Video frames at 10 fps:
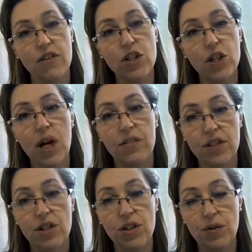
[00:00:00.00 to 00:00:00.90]
for 2
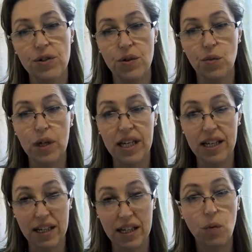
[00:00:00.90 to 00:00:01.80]
afternoons a
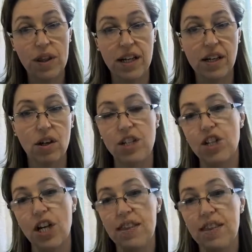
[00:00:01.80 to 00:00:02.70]
week within college.